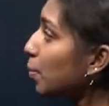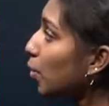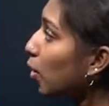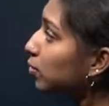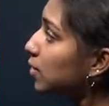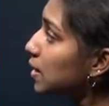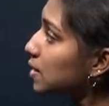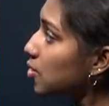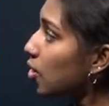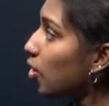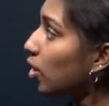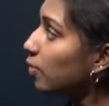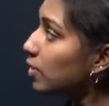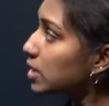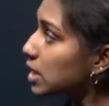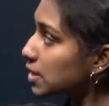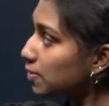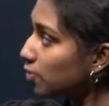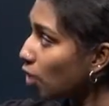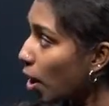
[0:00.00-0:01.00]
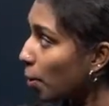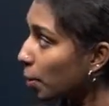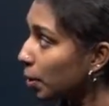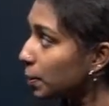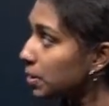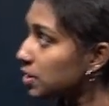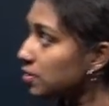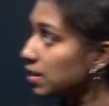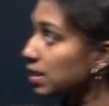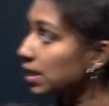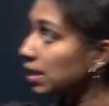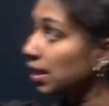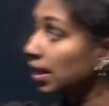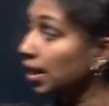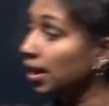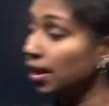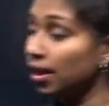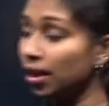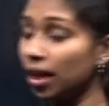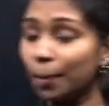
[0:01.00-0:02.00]
of the salt which is formed between
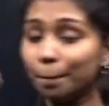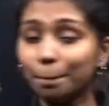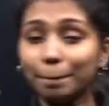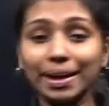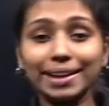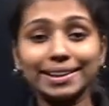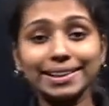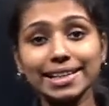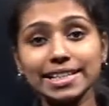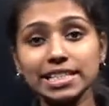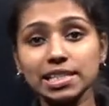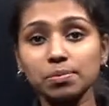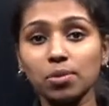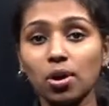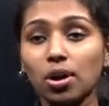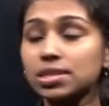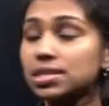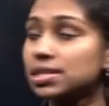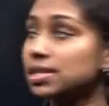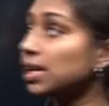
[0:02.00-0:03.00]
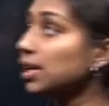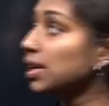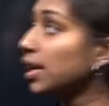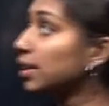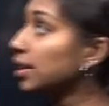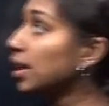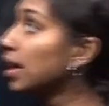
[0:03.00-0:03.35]
magnesium oxide and the